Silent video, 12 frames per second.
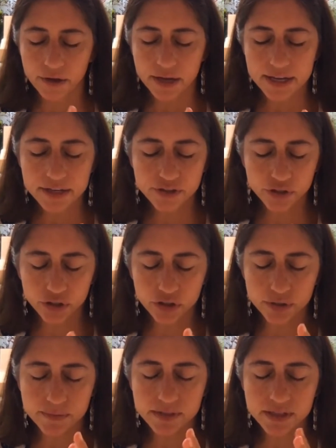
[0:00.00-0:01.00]
In
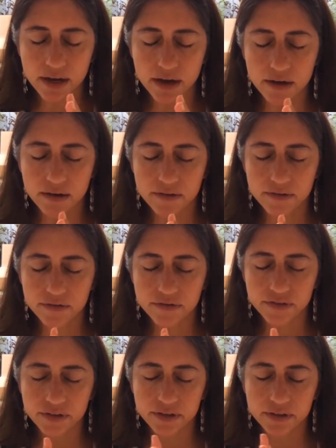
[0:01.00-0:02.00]
terms of
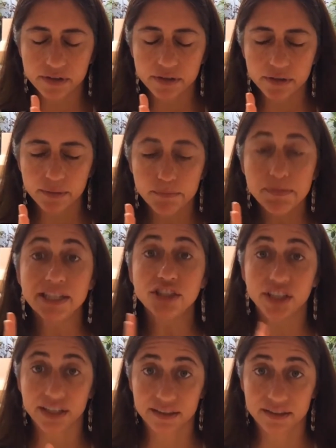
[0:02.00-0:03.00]

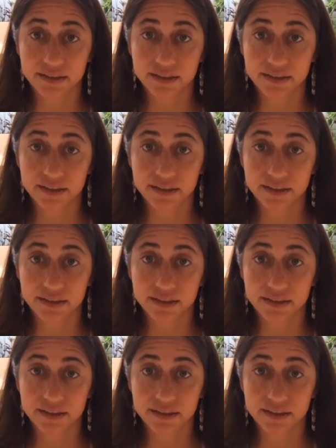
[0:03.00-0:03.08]
binging,